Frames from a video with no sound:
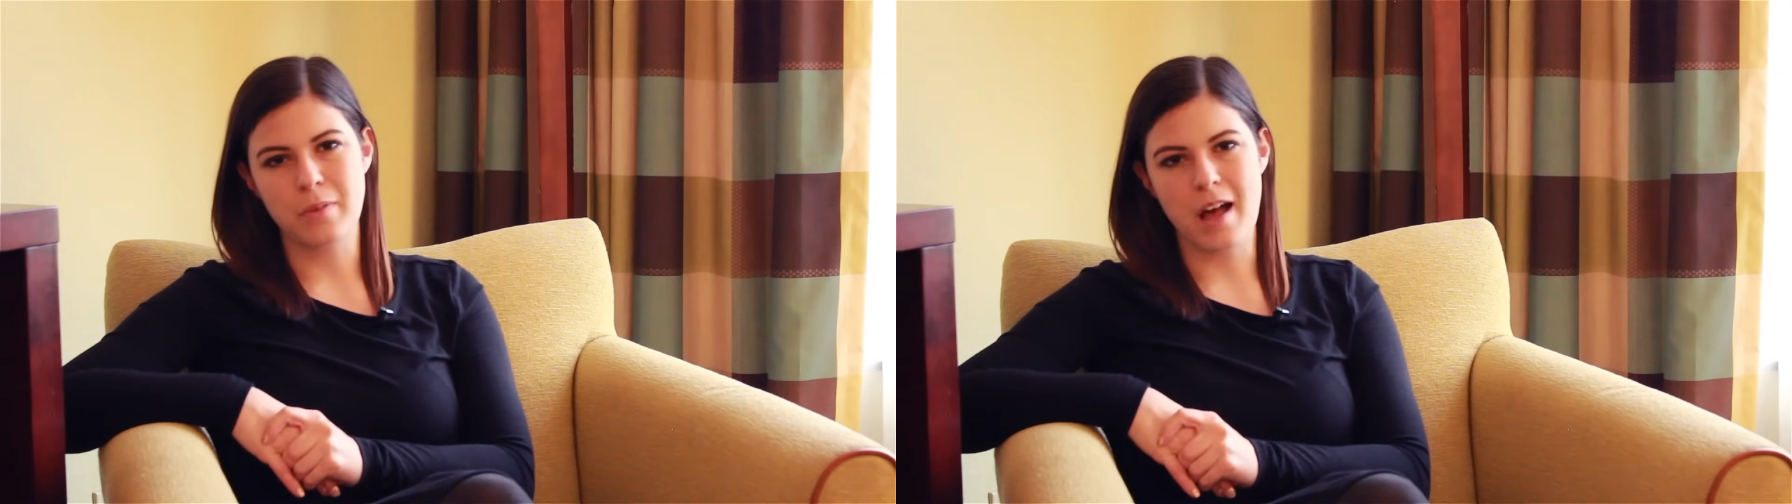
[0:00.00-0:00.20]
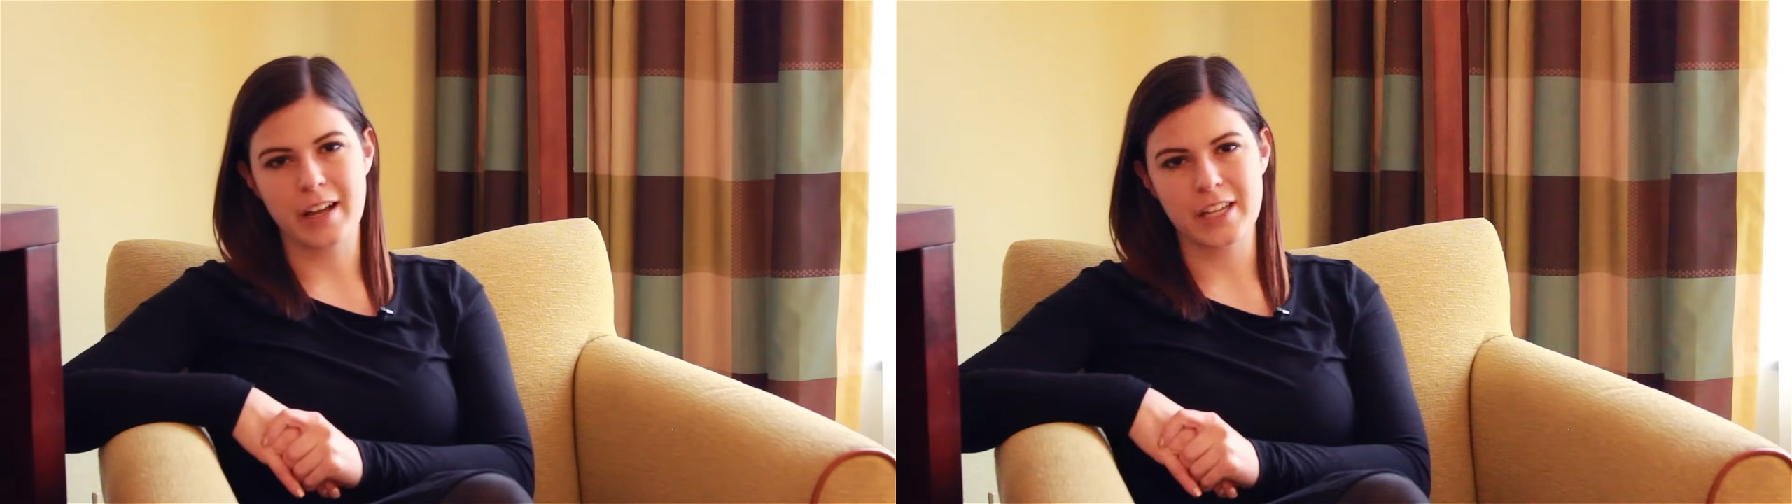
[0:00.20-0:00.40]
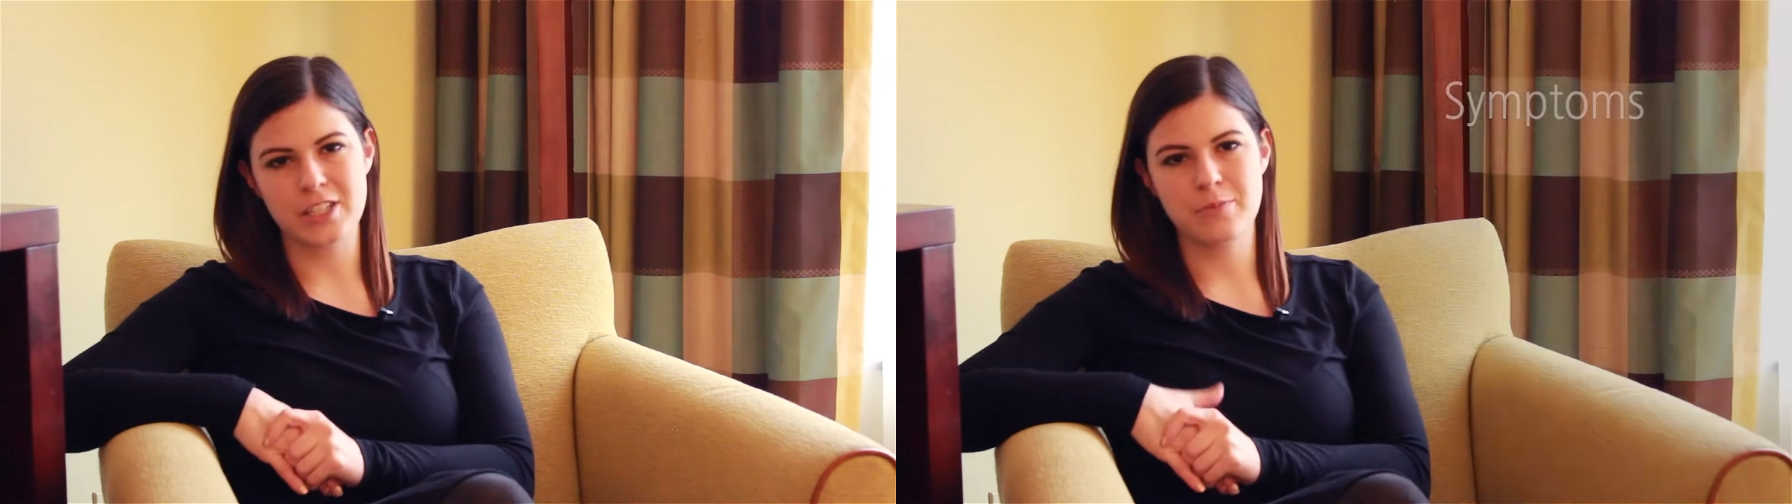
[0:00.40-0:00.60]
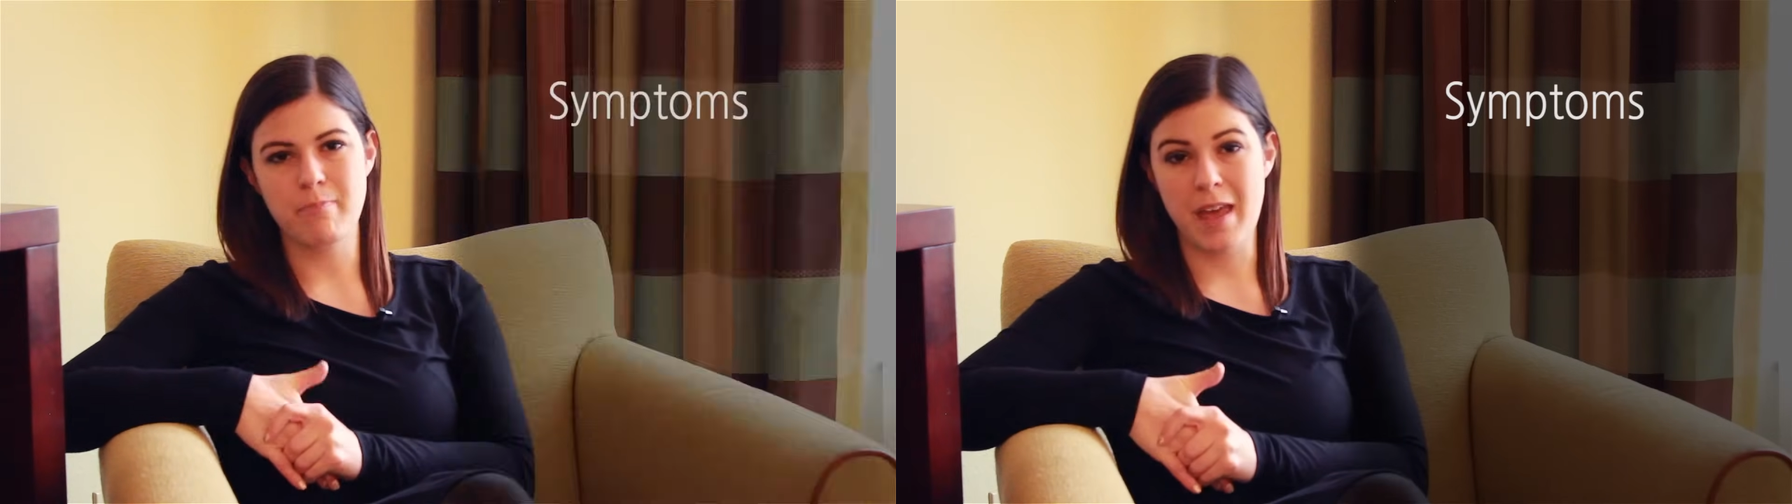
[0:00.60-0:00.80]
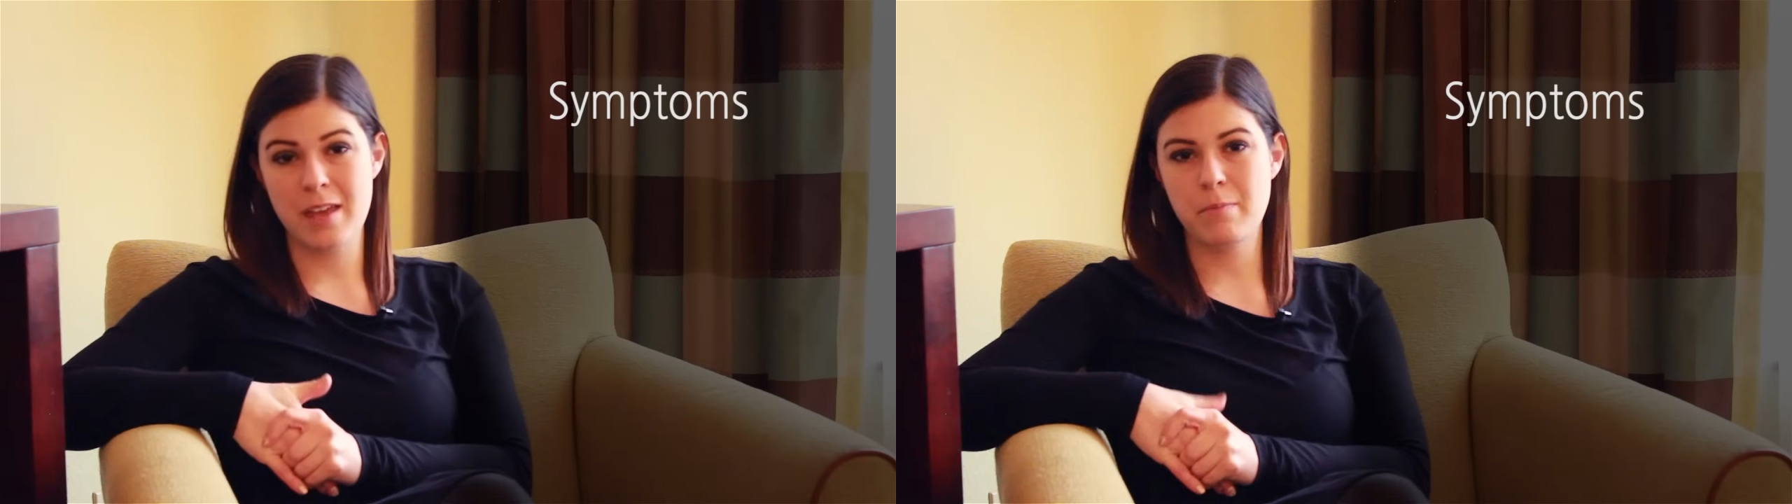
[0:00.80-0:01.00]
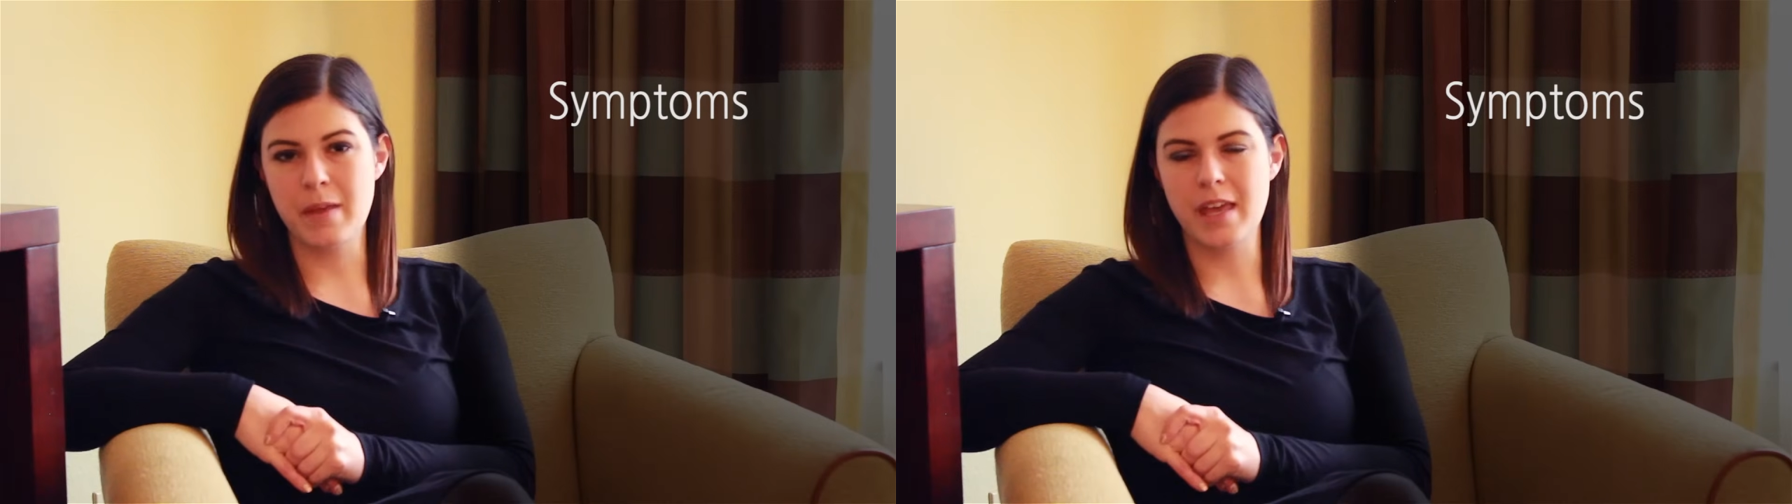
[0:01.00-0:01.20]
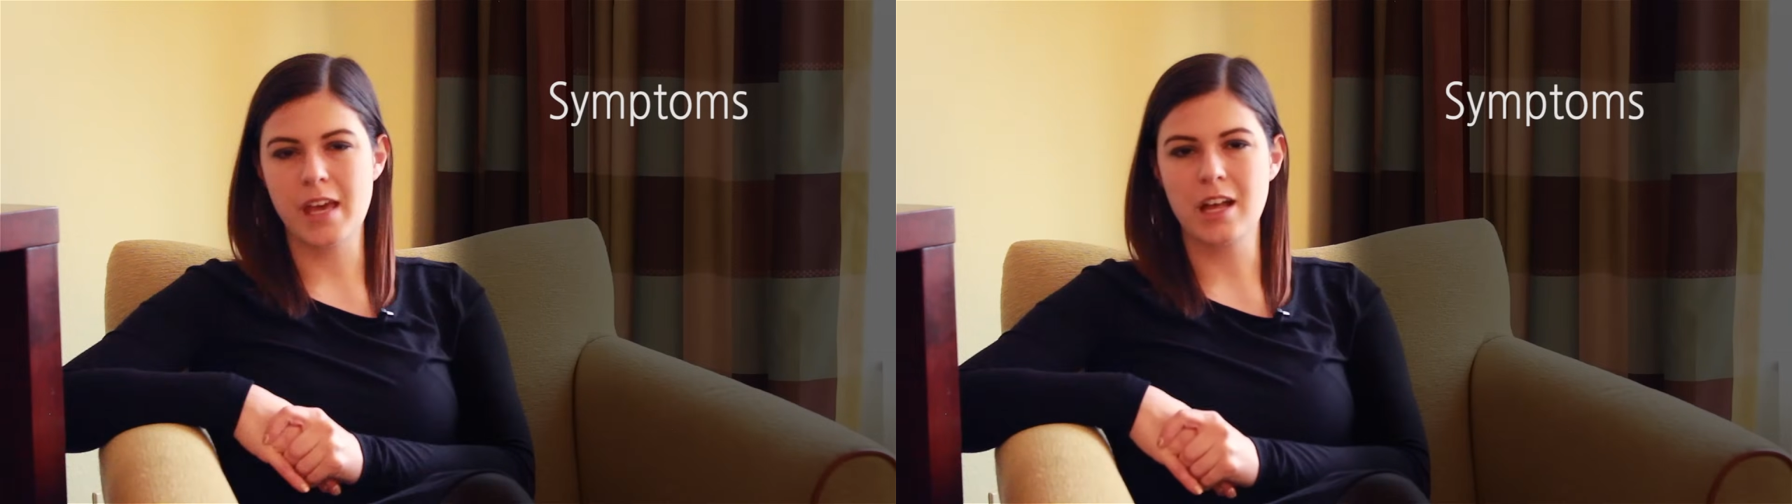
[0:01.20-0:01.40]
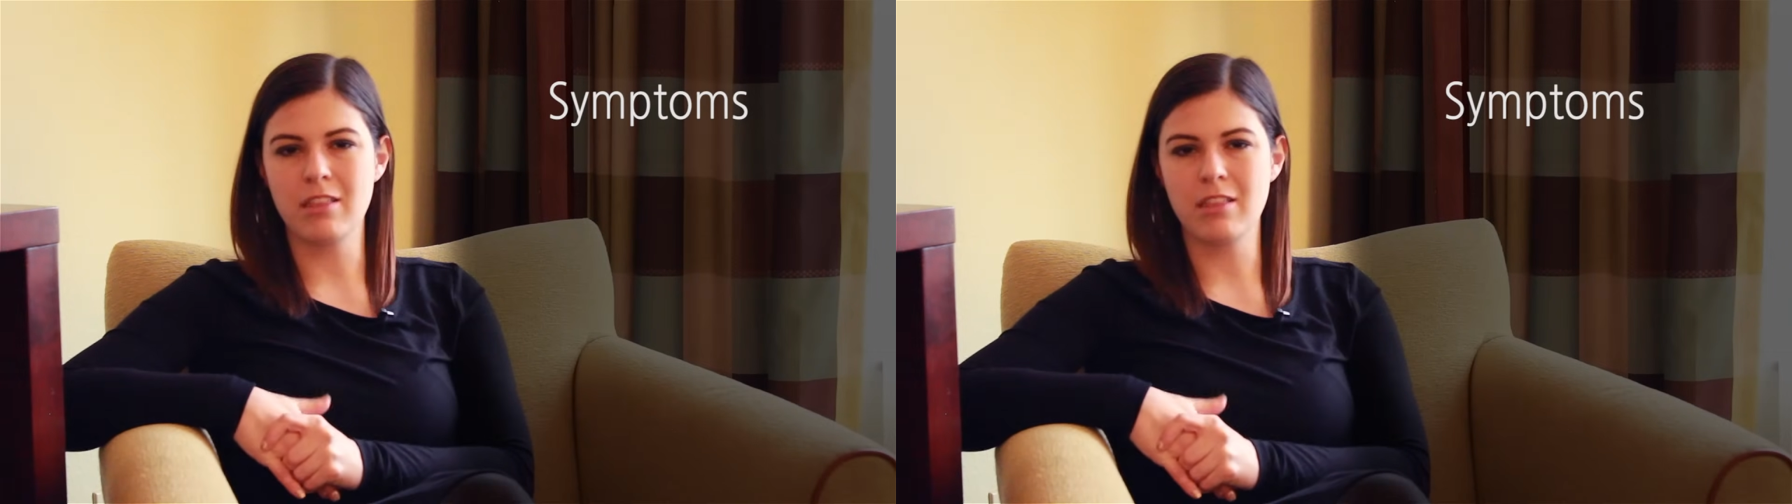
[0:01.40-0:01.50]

blockage may be